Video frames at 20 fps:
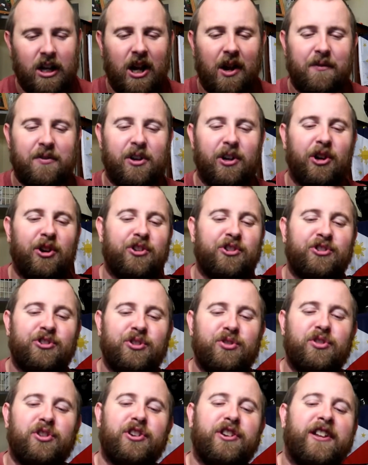If you're a
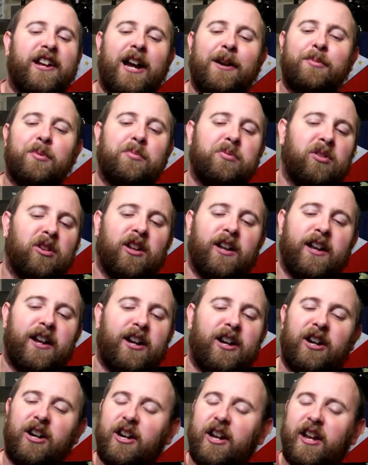shooter type of
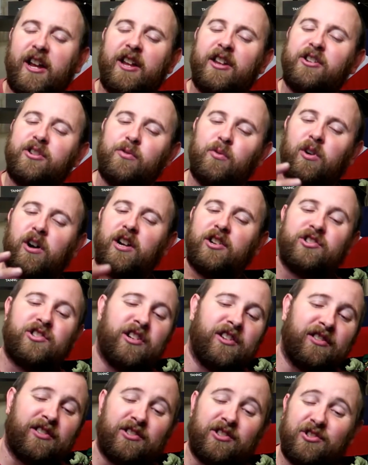player and you watch
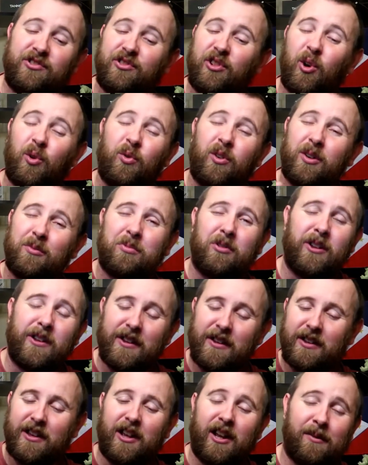this and you don't want to play
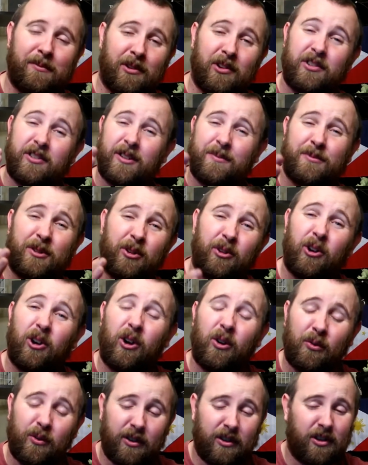the game, there's something
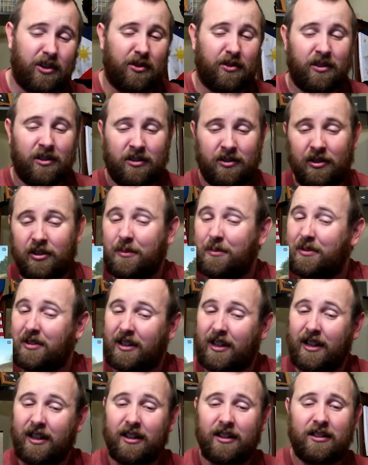wrong with you. You know what I'm
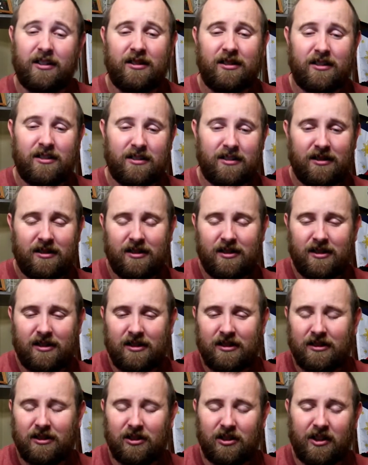saying?
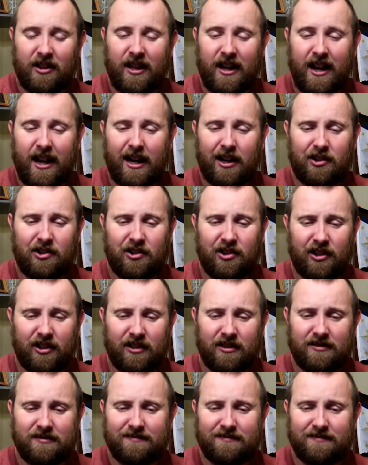Look at the action.